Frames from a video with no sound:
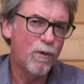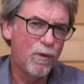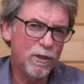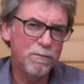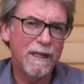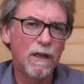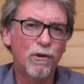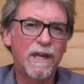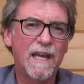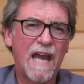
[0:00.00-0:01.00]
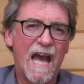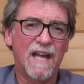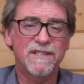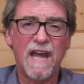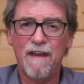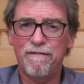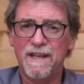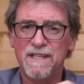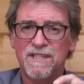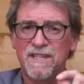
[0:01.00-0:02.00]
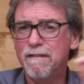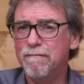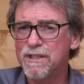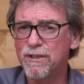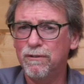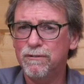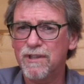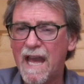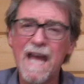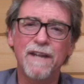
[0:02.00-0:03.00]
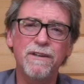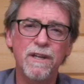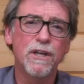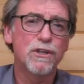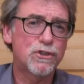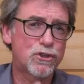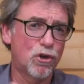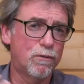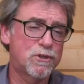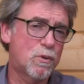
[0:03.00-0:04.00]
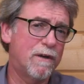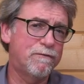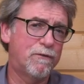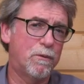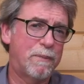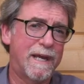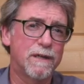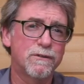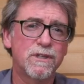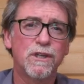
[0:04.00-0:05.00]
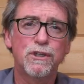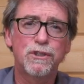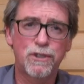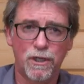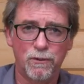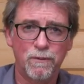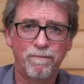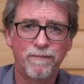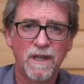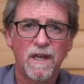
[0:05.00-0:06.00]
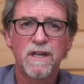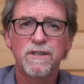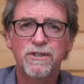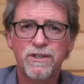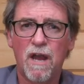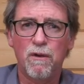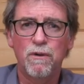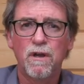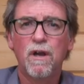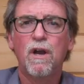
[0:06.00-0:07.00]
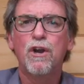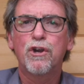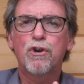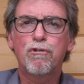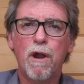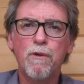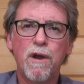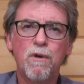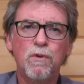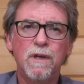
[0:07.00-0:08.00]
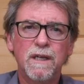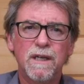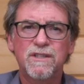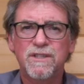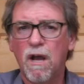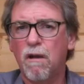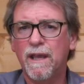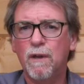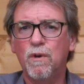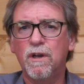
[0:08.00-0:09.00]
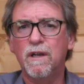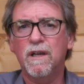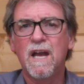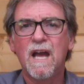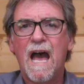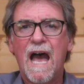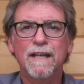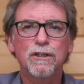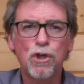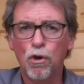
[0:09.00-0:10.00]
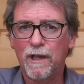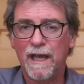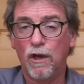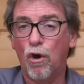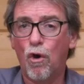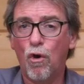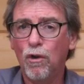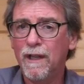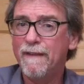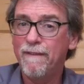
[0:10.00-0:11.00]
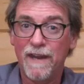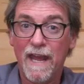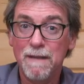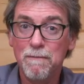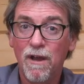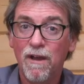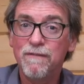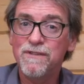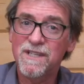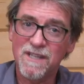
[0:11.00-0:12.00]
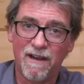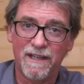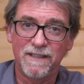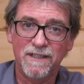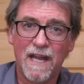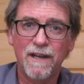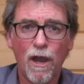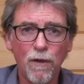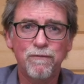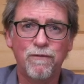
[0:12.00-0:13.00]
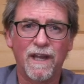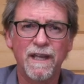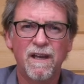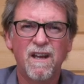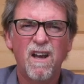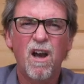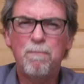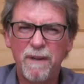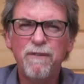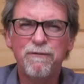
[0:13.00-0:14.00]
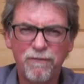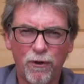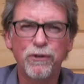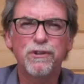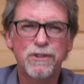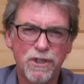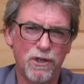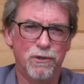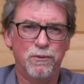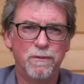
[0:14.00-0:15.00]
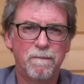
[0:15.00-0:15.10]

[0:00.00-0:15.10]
will be looking at FAC results and sub 12 foot pounds too. So, chrono work, target work and cooking all in the name of science and hopefully a bit of fun too.